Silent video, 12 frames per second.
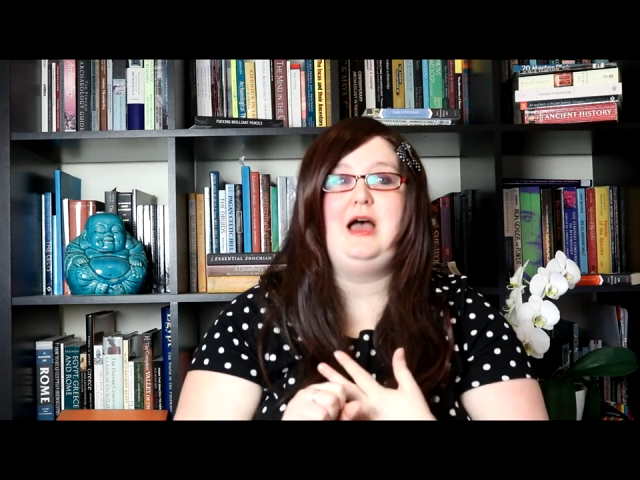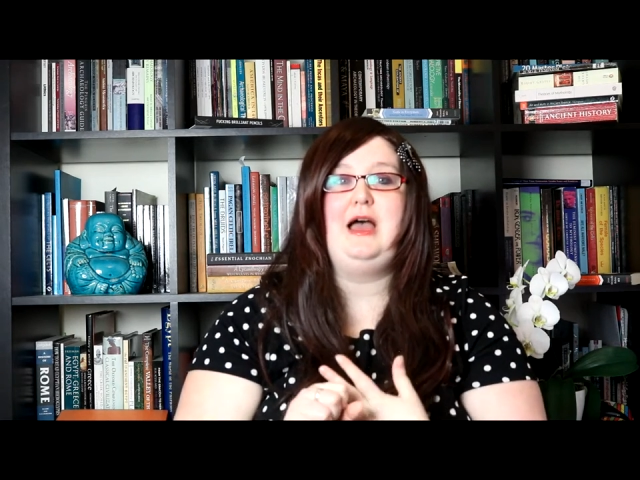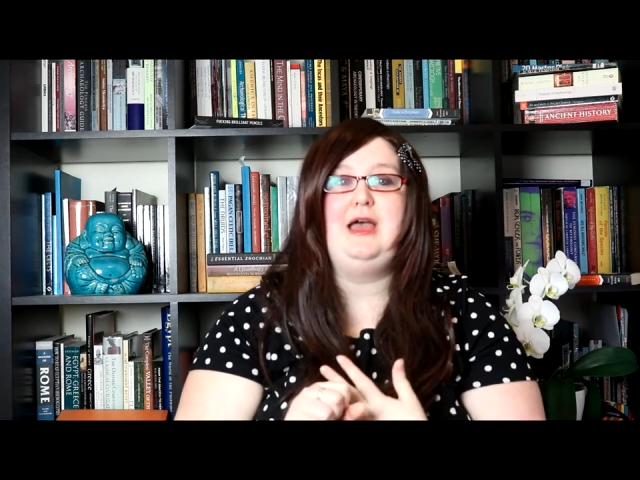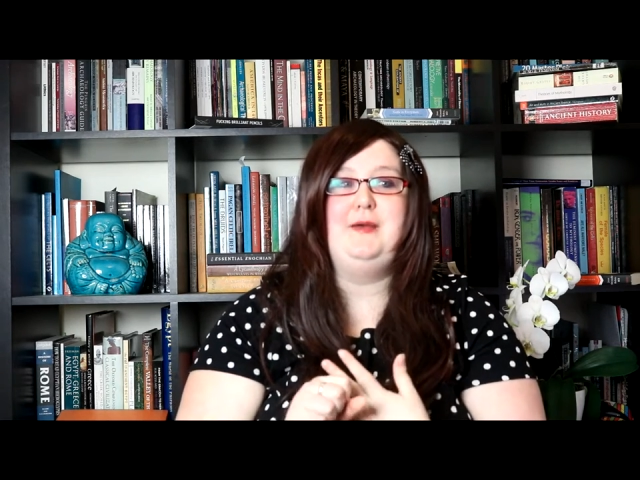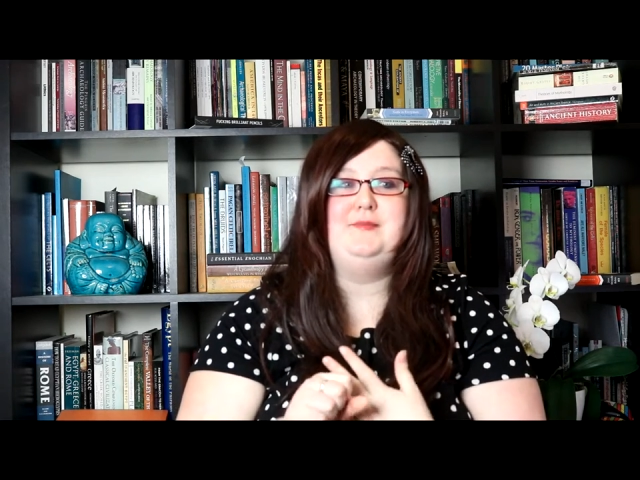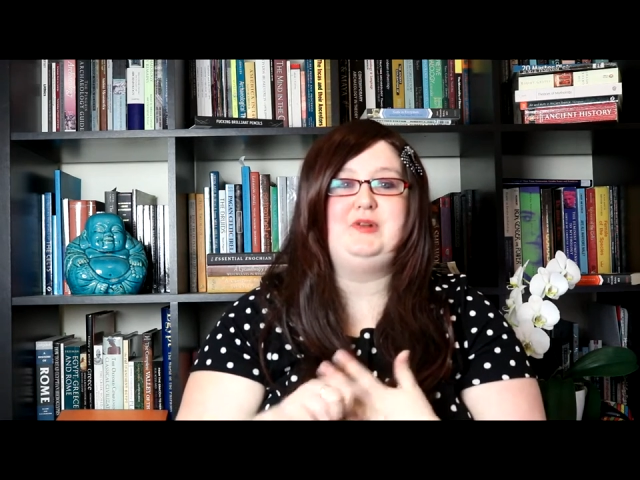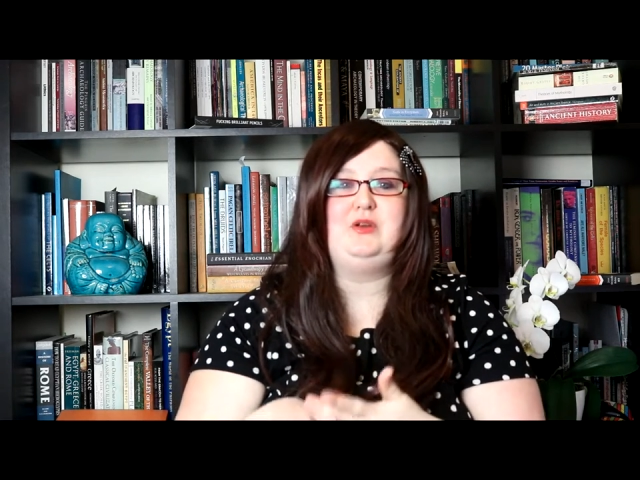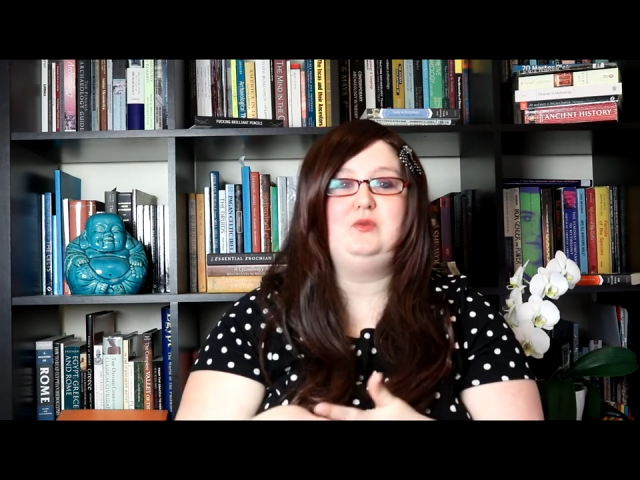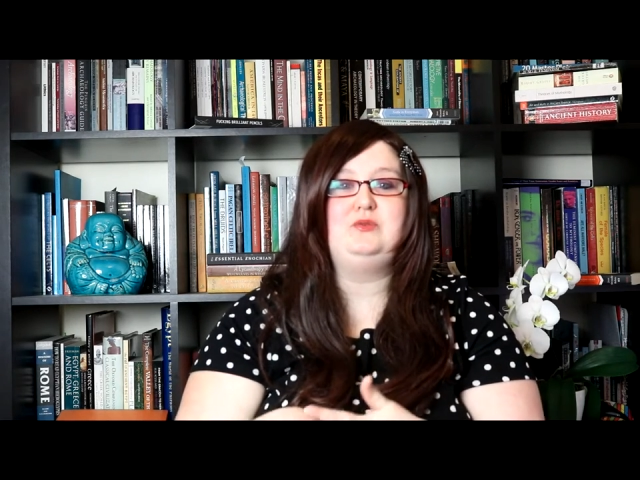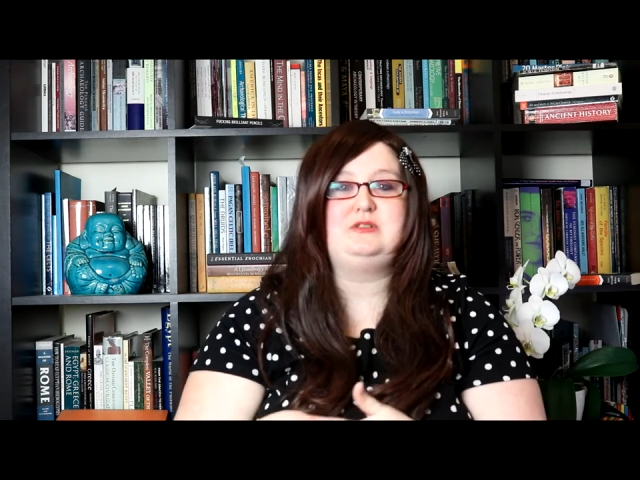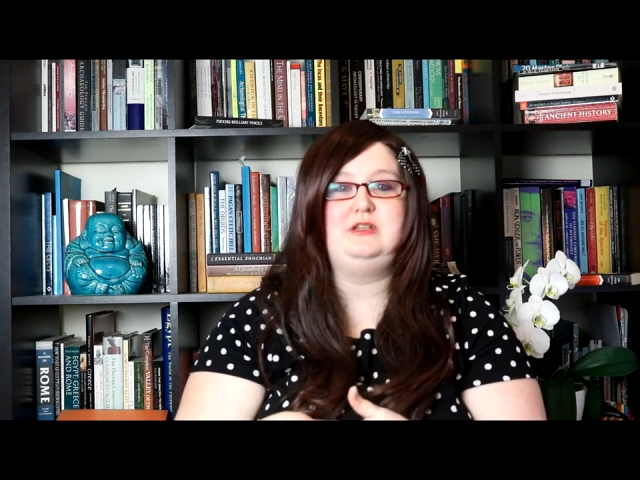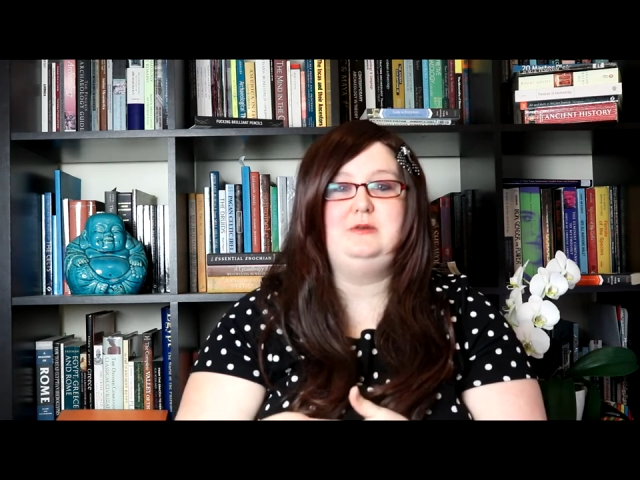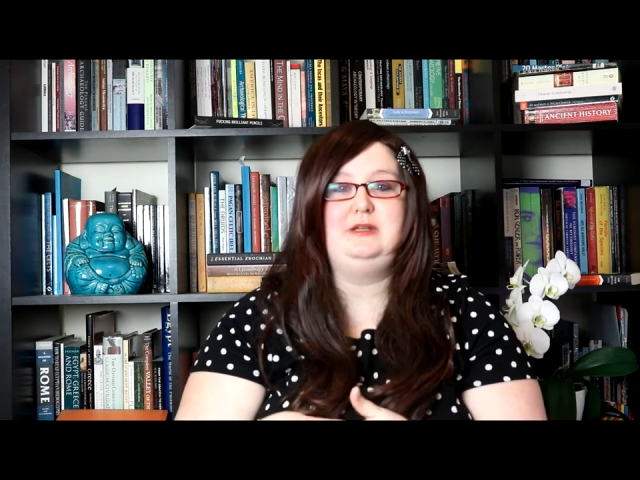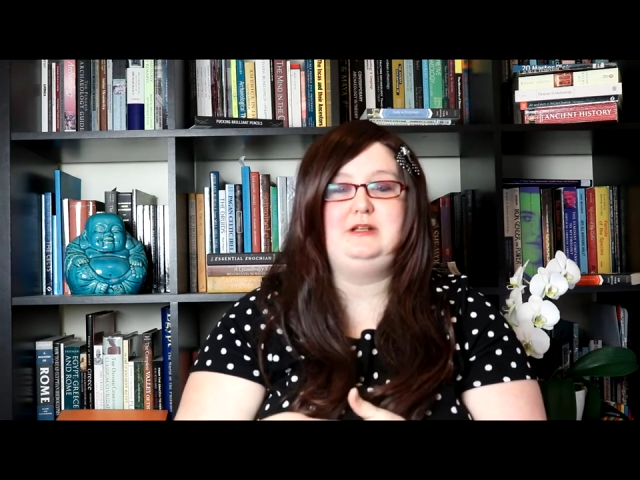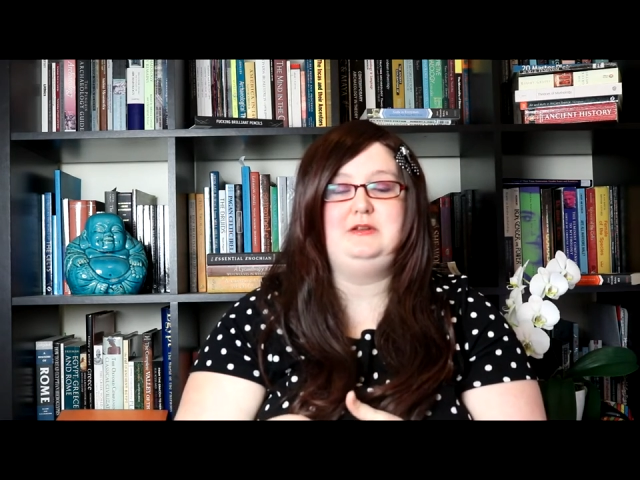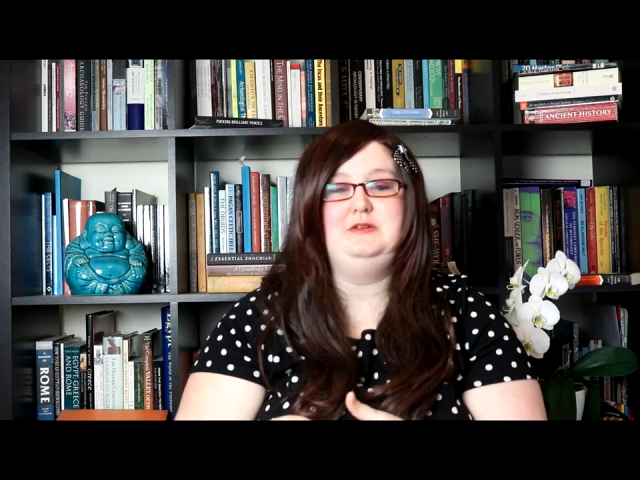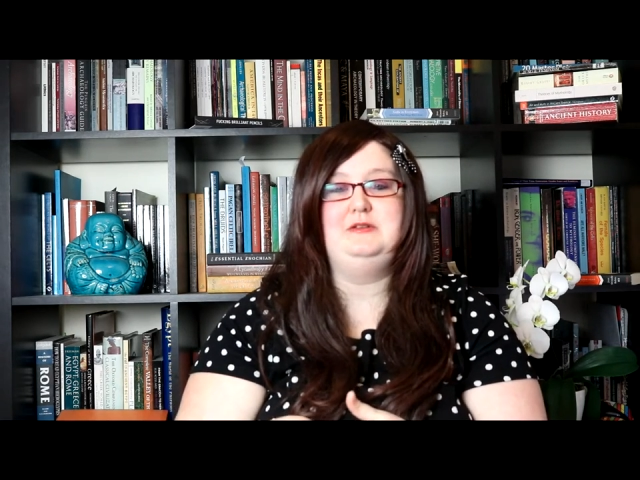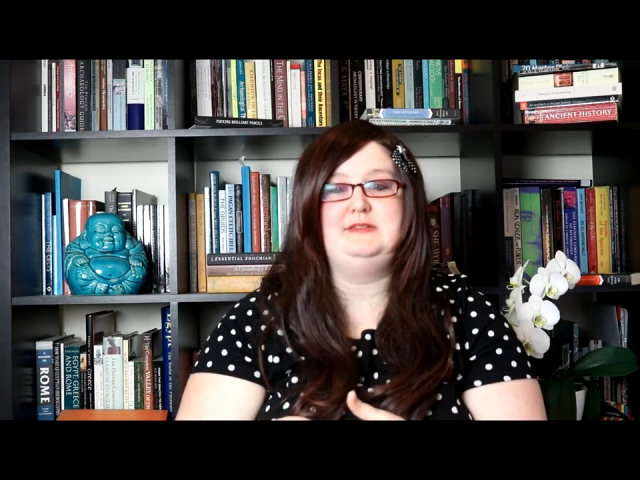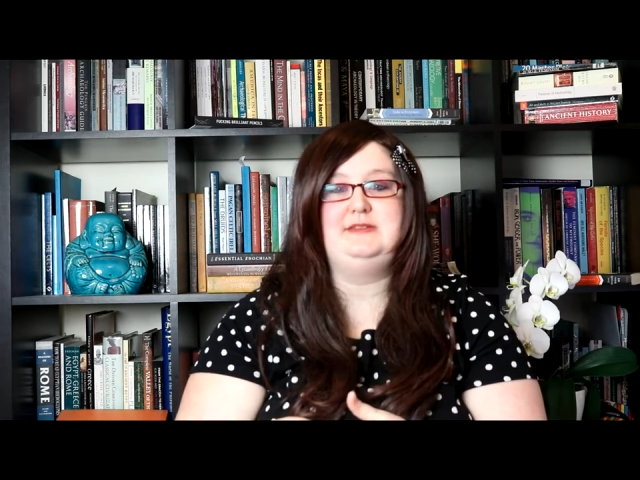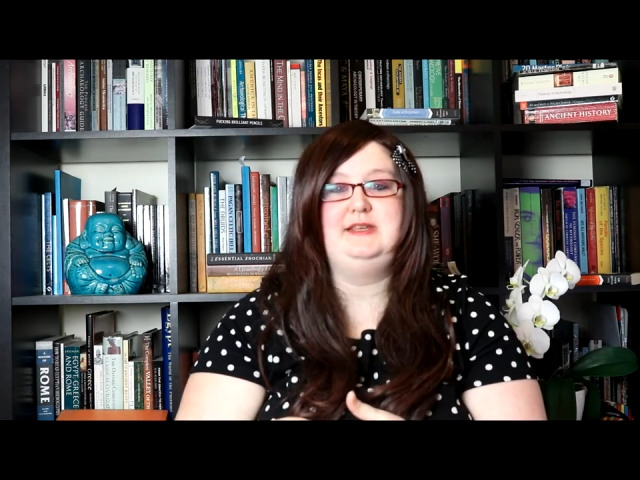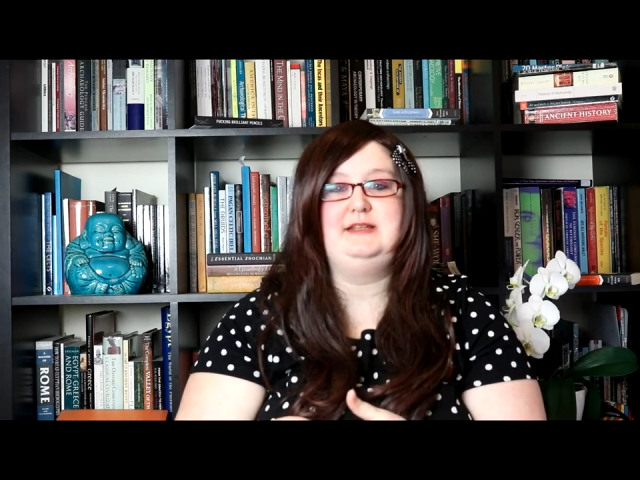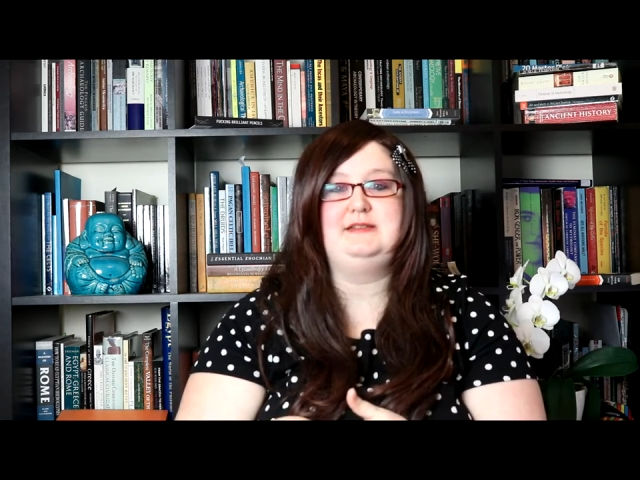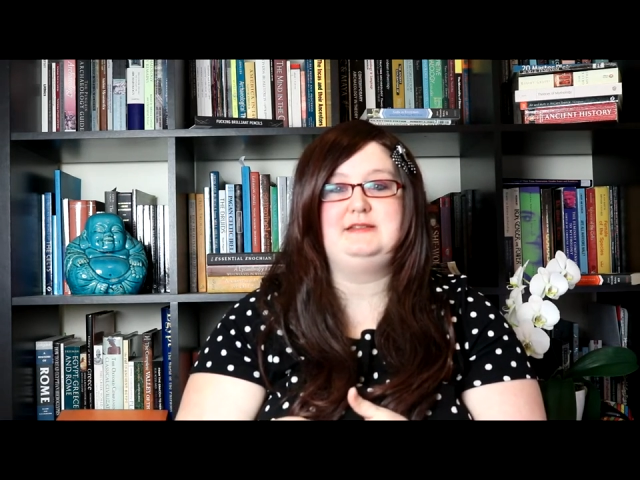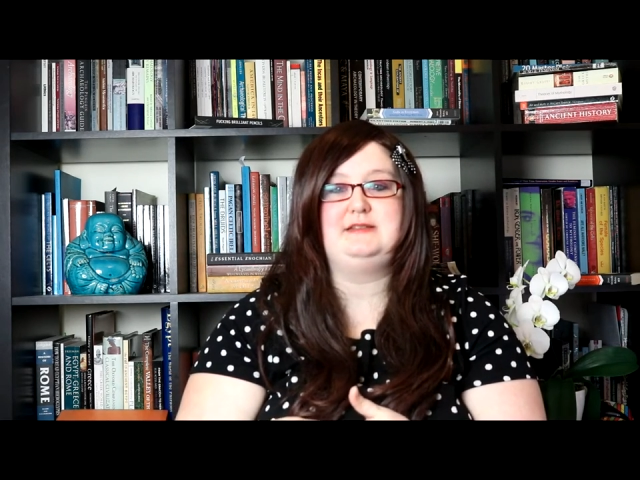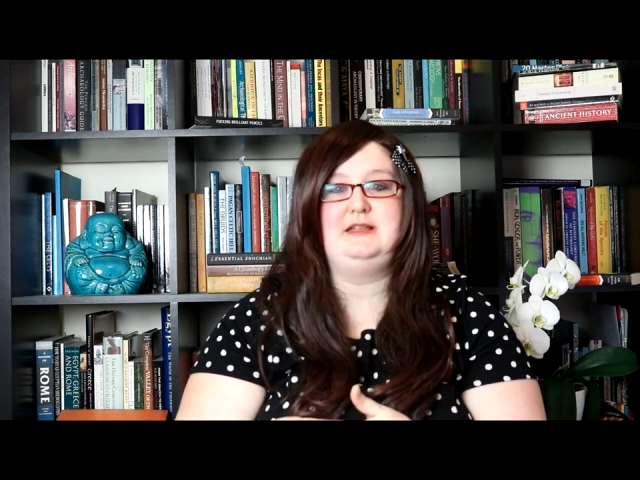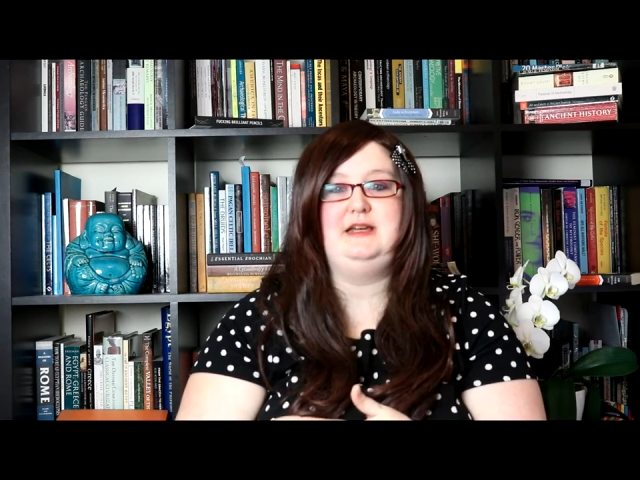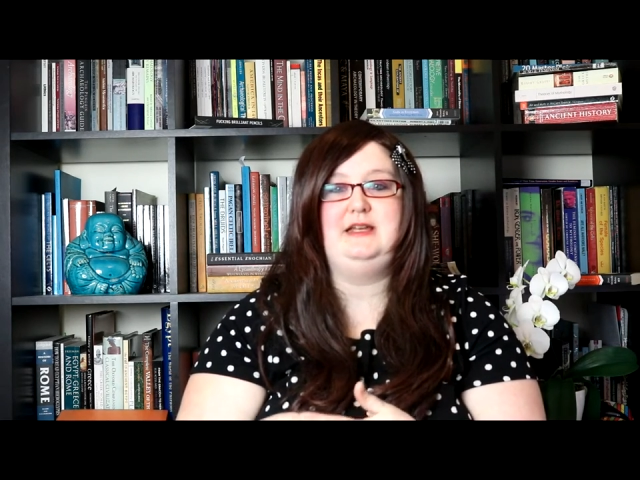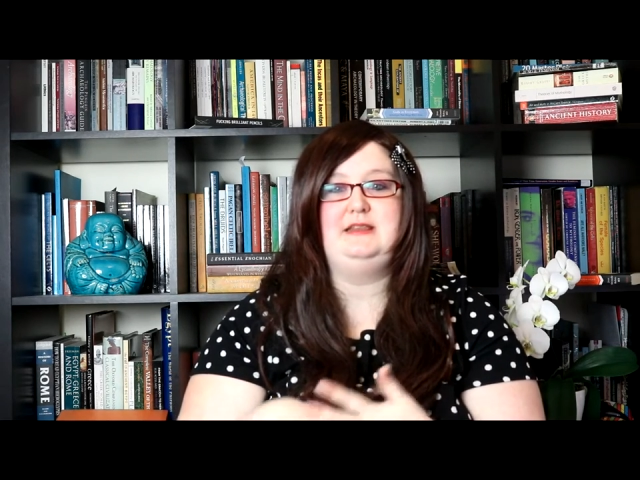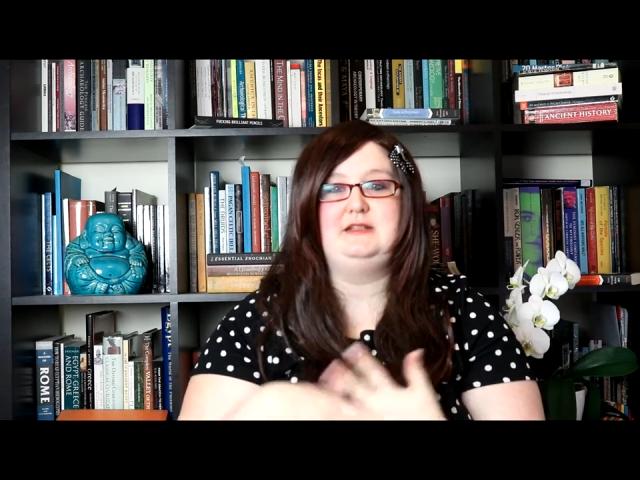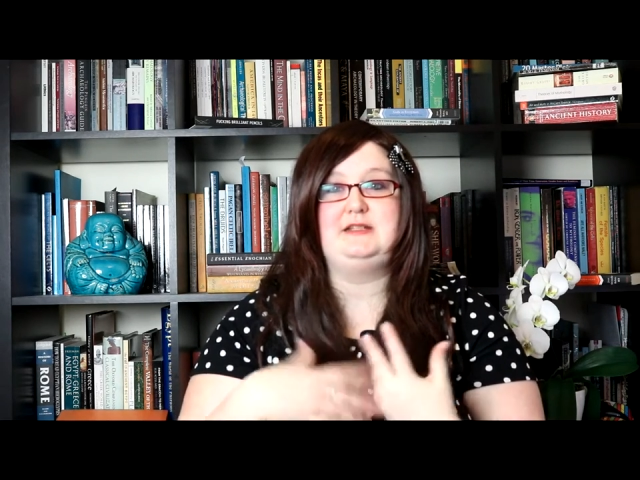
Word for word: Uh, but it also includes things like the